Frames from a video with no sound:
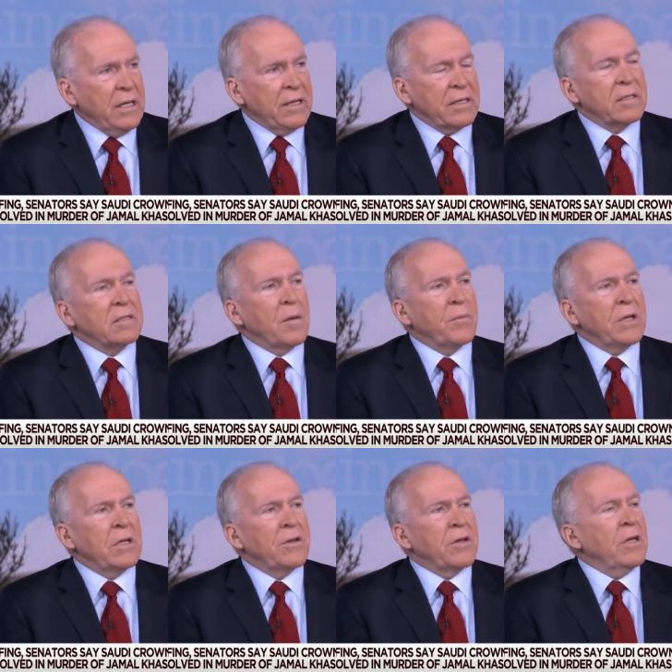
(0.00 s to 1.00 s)
This is
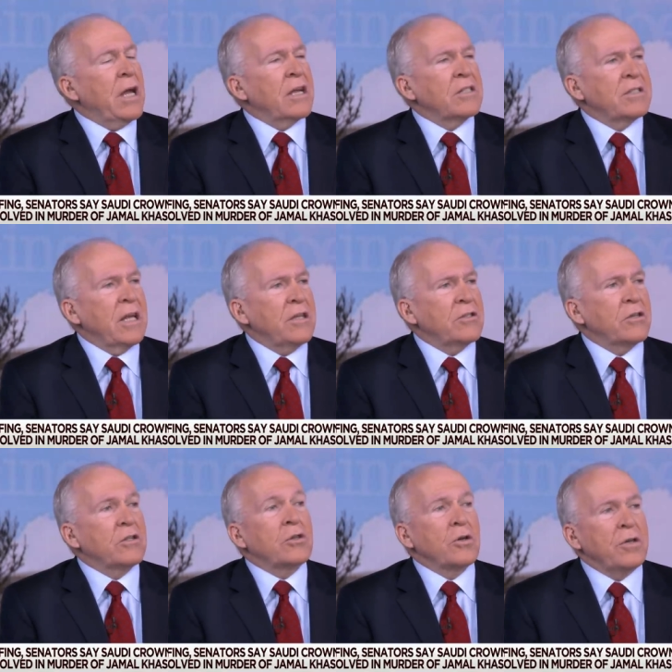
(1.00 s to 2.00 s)
something that the United
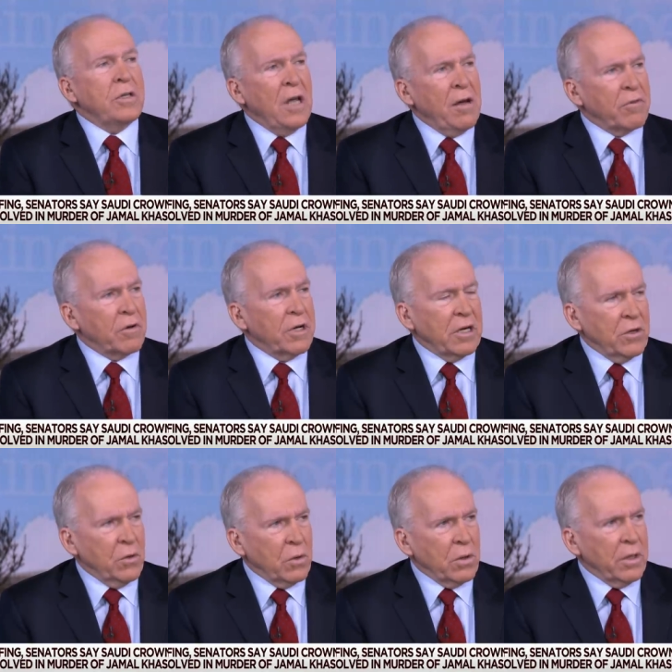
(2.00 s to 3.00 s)
States should never
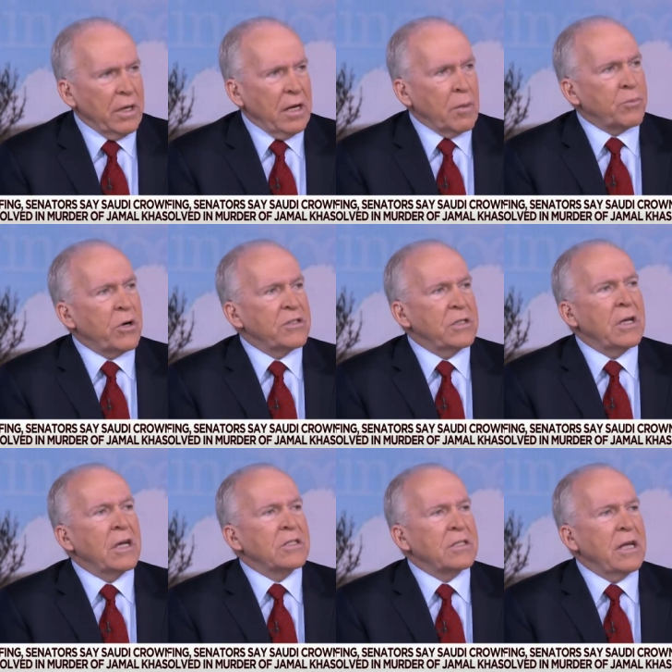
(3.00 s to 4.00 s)
ignore, and a president
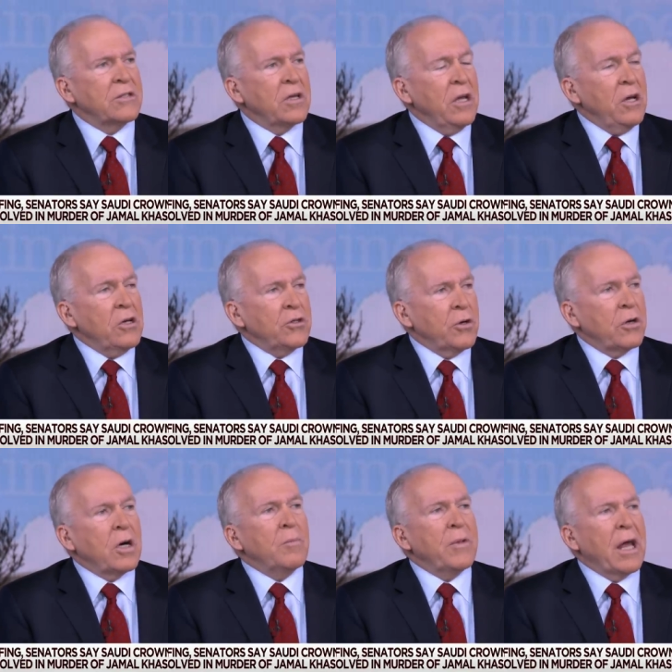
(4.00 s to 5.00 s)
of the United States should
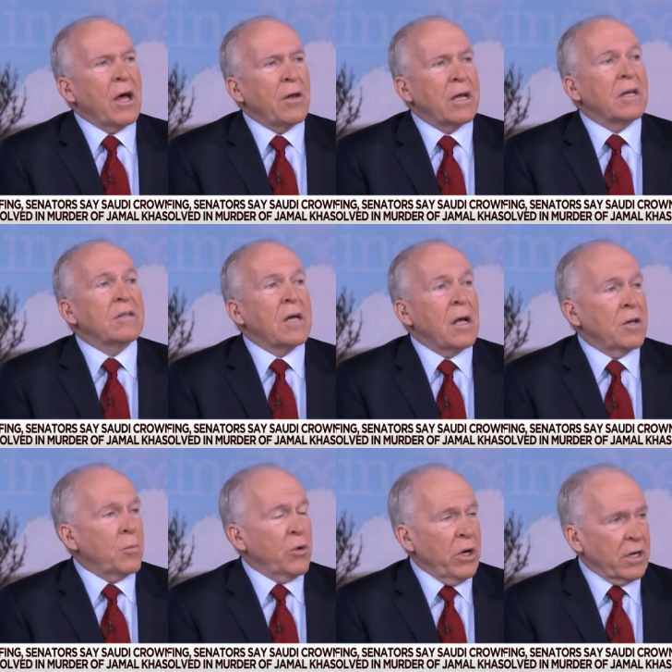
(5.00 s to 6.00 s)
come down like a ton
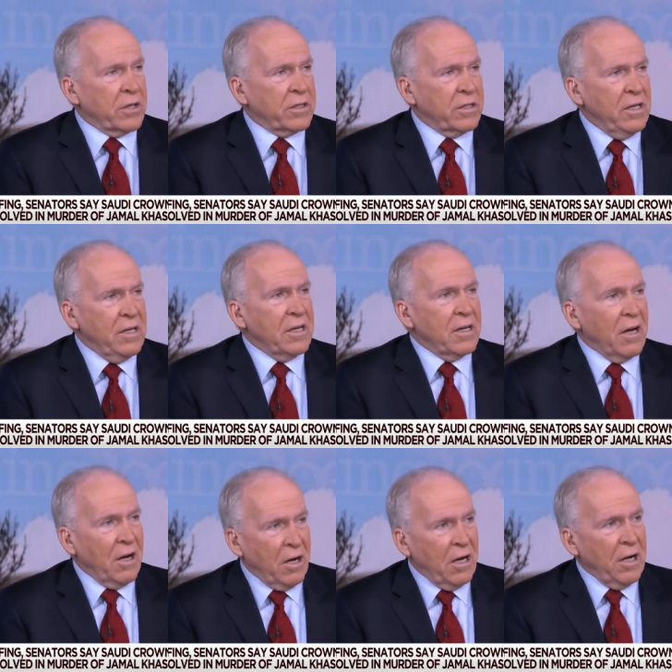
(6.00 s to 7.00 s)
of bricks yeah.
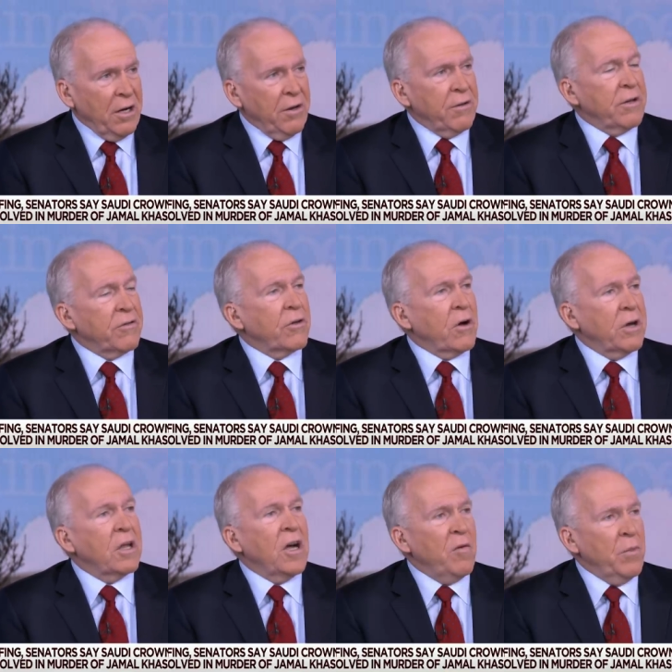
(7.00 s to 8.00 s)
on the
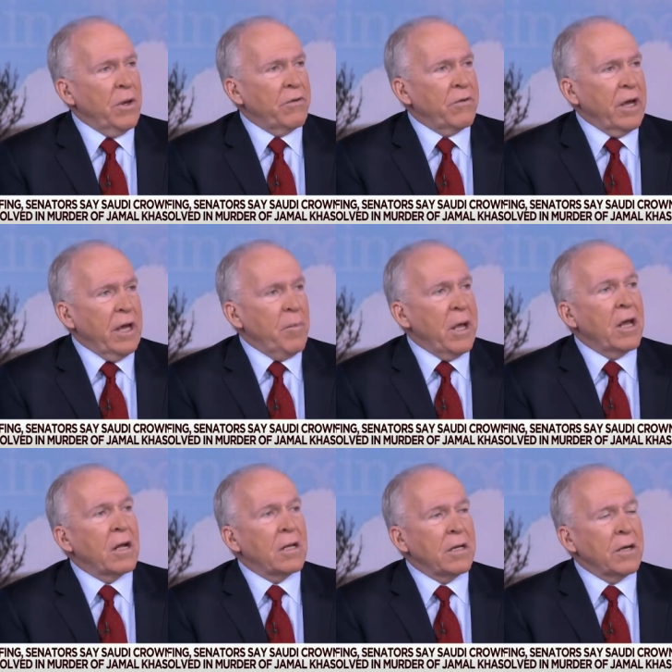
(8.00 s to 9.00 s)
Saudi government and make
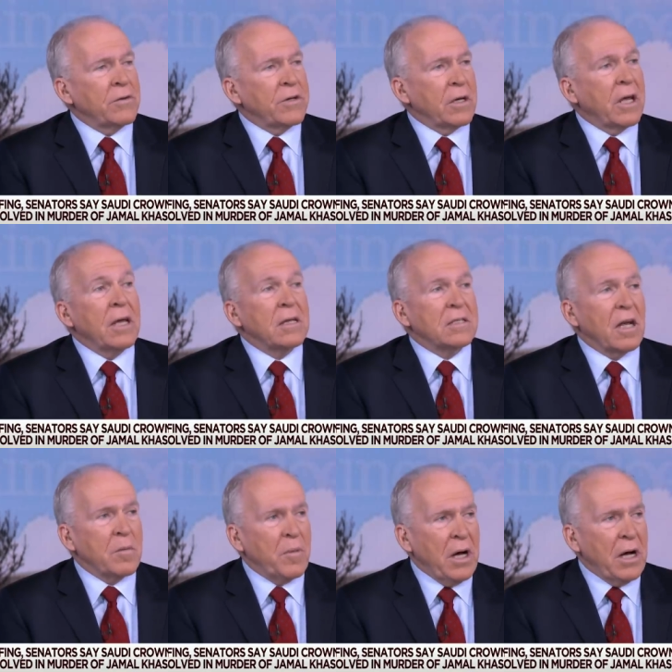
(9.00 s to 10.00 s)
it clear to King
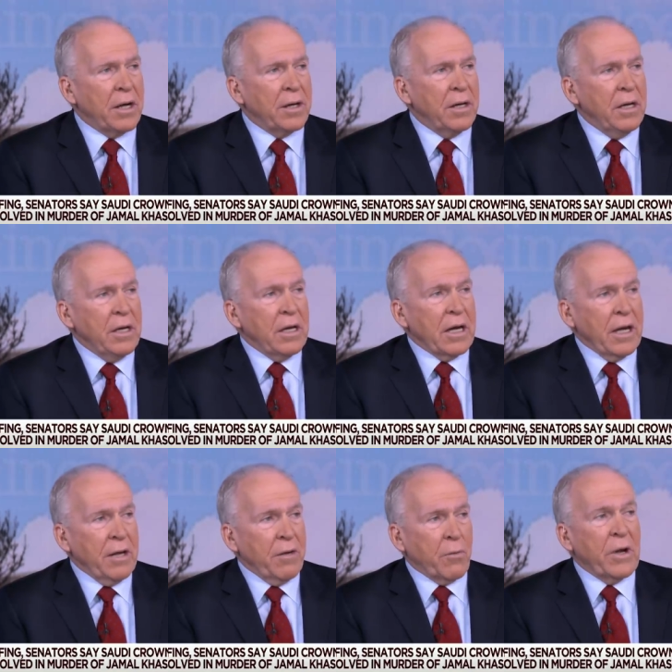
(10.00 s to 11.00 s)
Salman
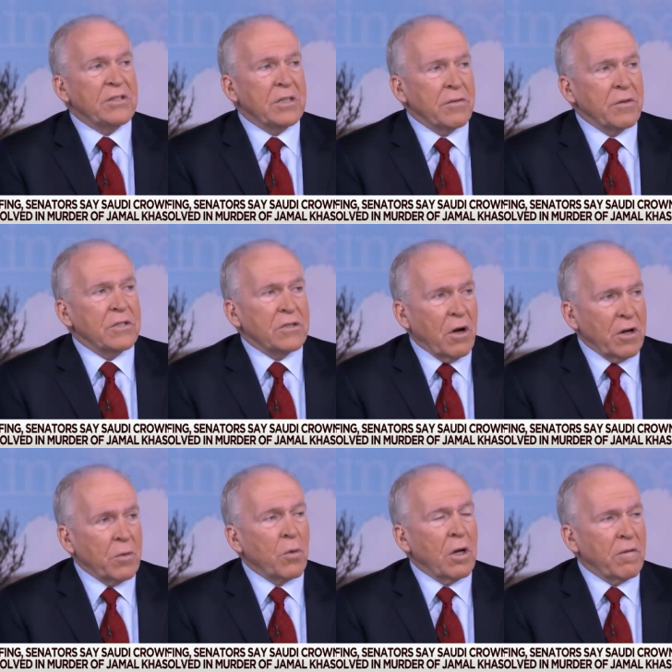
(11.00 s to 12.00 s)
and the rest of the
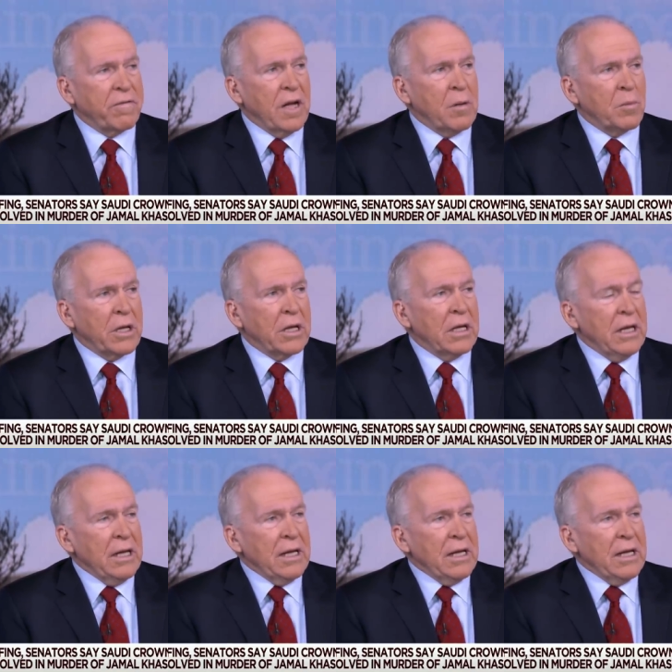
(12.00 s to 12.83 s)
Saudi royal family